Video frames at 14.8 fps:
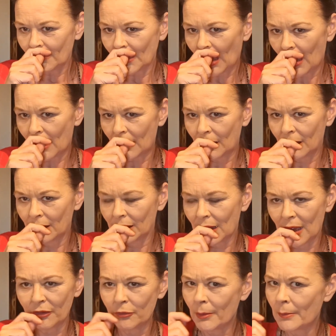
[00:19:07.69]
and I
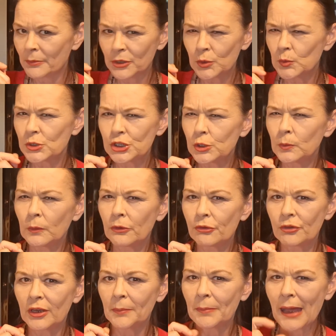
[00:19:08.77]
remember they were £2 and
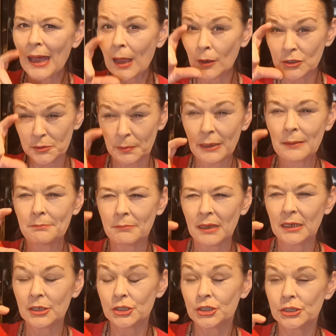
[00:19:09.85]
£3 per
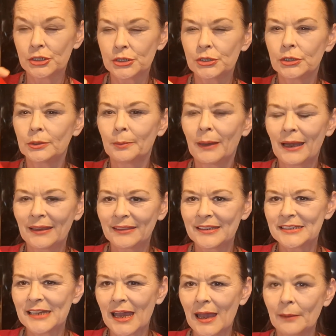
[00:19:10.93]
miniature tub at the
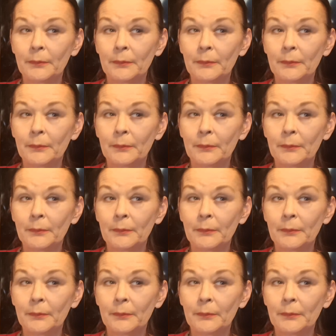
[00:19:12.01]
time.